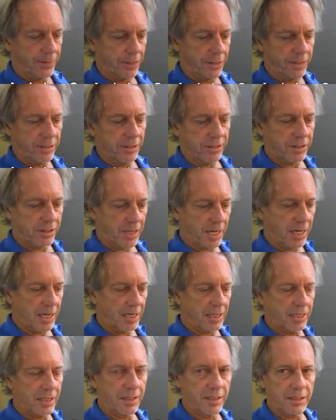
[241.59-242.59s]
there's a
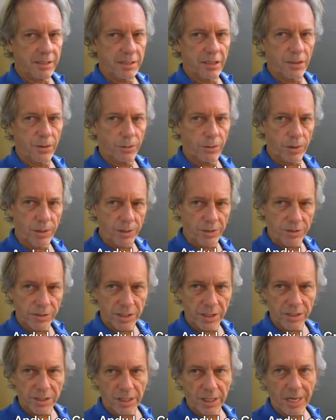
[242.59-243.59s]
sign that, one of those
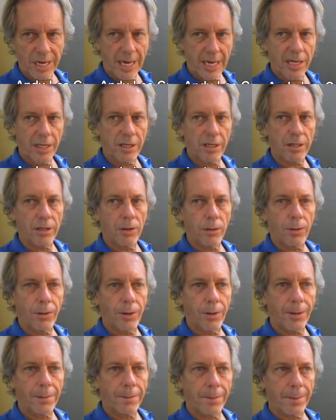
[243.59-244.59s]
things that you hang on the
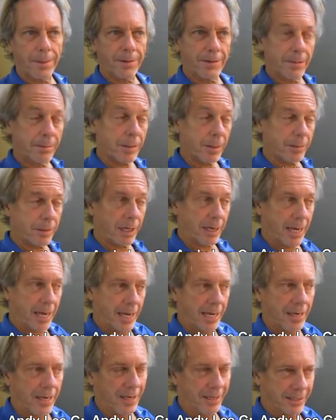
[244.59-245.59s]
door, sometimes
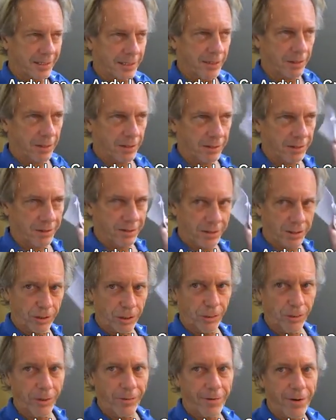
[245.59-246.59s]
I
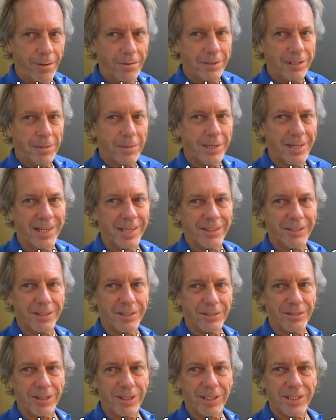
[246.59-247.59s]
steal one from somebody
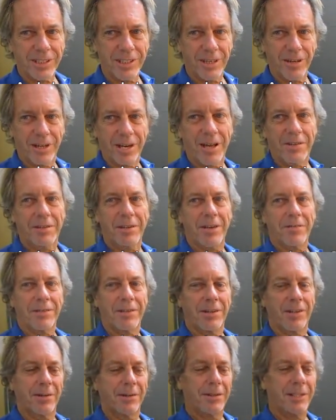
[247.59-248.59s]
else's door because they don't have enough
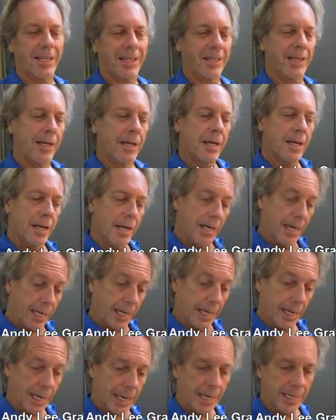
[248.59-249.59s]
in the hotel,
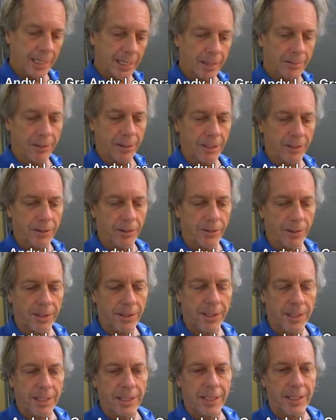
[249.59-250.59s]
and hang it on my
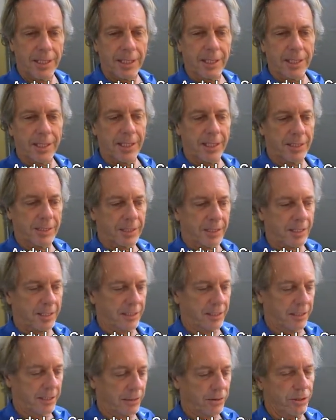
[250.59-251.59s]
door, it
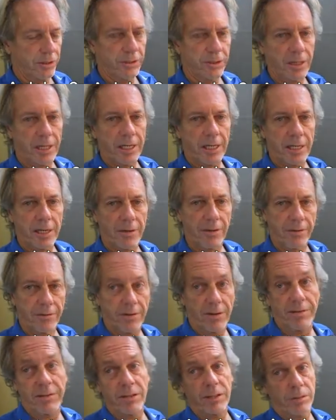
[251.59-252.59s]
says, do not enter.
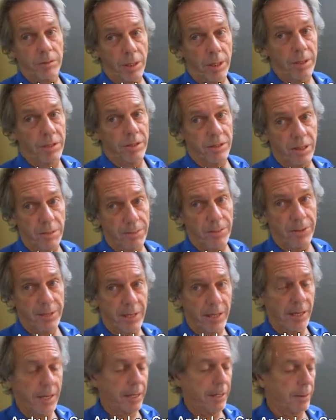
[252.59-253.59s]
If there's one of those, I put
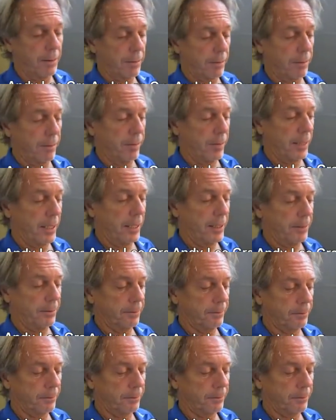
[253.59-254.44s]
that on. But